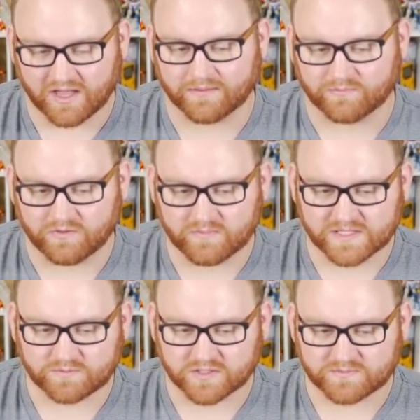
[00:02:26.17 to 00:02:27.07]
Um, one of the
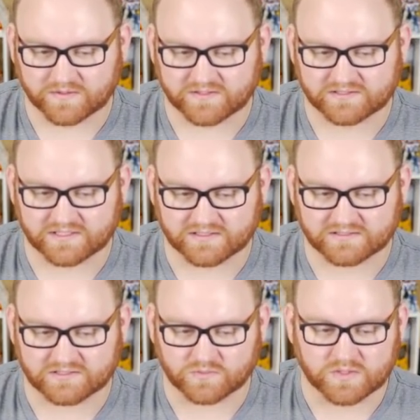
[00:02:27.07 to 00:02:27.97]
best parts about this
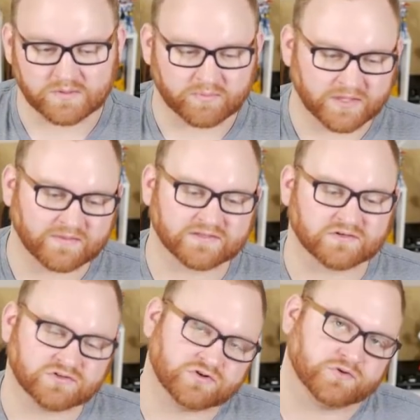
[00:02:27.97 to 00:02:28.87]
is you want to be playing this
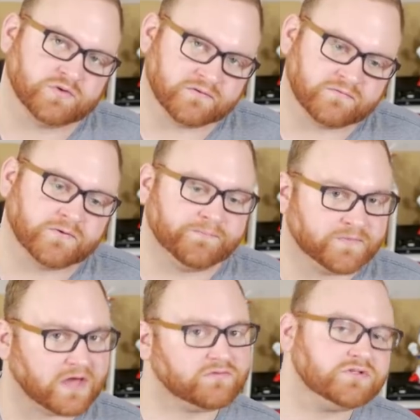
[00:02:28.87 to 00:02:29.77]
on turn three or four,
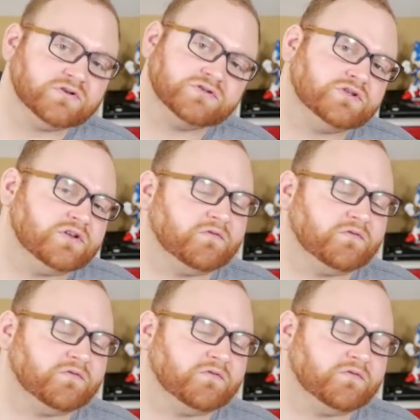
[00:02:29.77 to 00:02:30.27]
not on turn two.